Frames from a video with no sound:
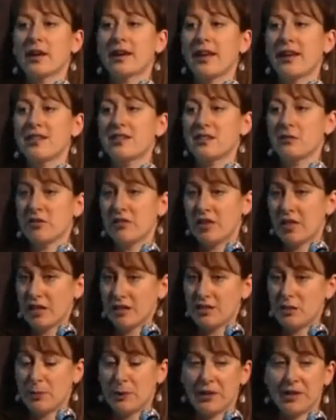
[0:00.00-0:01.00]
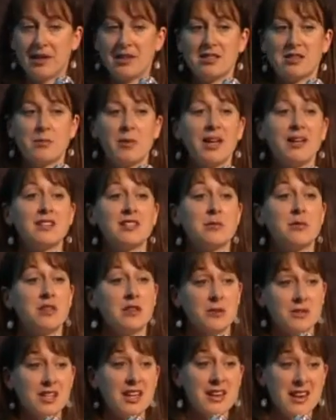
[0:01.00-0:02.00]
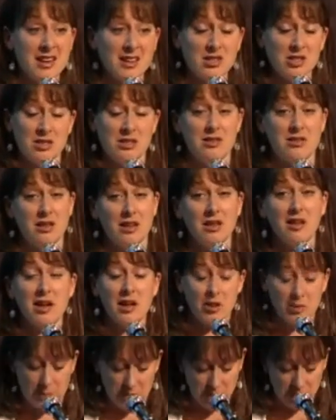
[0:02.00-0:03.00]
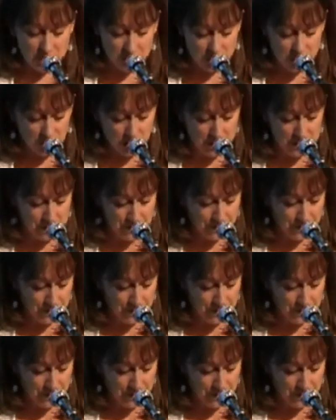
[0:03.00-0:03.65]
gain some of that experience, make some of those connections, it'll help you for sure.